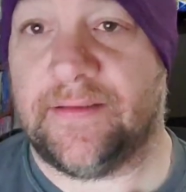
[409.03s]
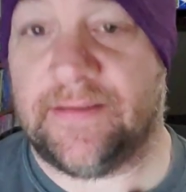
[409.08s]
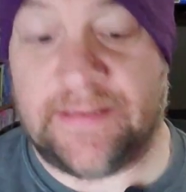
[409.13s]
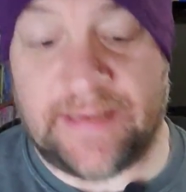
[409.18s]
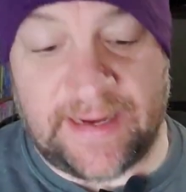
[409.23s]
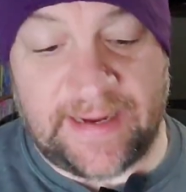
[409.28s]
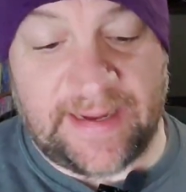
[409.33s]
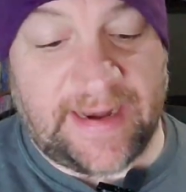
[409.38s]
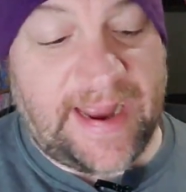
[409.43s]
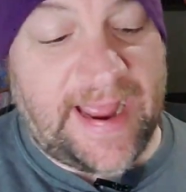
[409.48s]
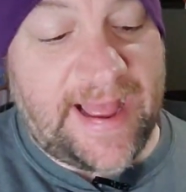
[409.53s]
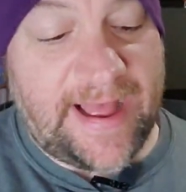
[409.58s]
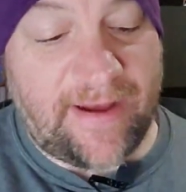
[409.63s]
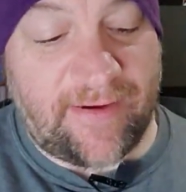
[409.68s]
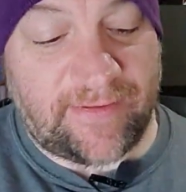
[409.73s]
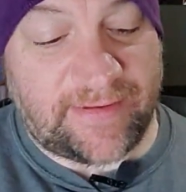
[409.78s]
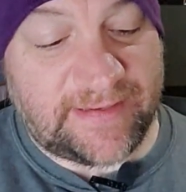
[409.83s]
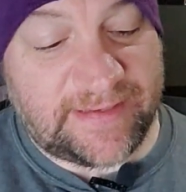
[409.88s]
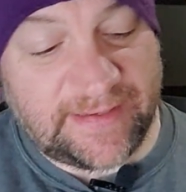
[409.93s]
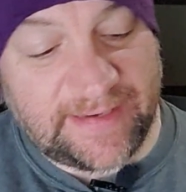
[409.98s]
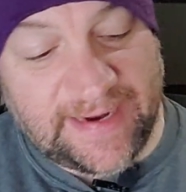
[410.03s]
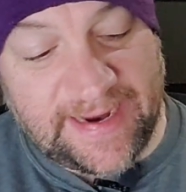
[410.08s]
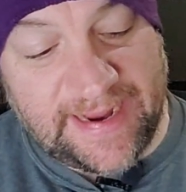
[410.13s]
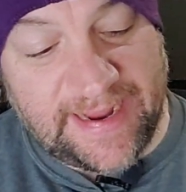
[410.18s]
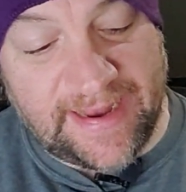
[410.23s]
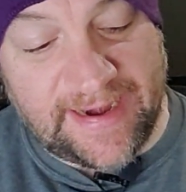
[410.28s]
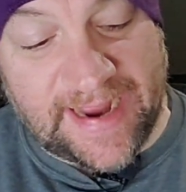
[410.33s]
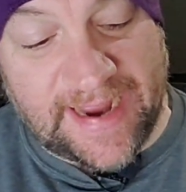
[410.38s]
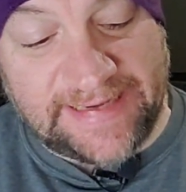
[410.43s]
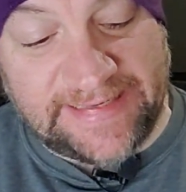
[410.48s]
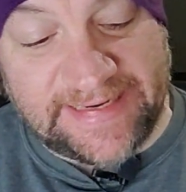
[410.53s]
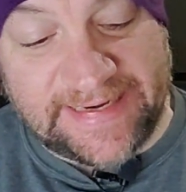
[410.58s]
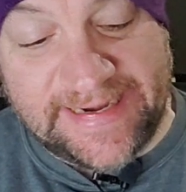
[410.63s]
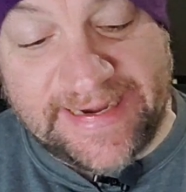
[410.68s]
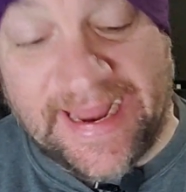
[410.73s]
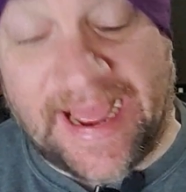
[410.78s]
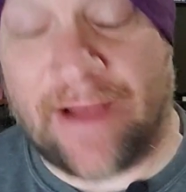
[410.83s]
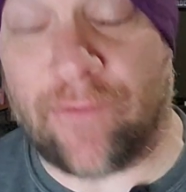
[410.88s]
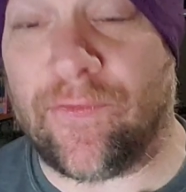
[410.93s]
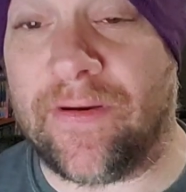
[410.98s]
Take it out, and I did
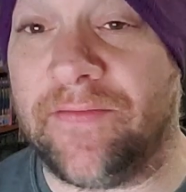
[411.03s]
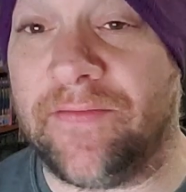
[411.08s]
not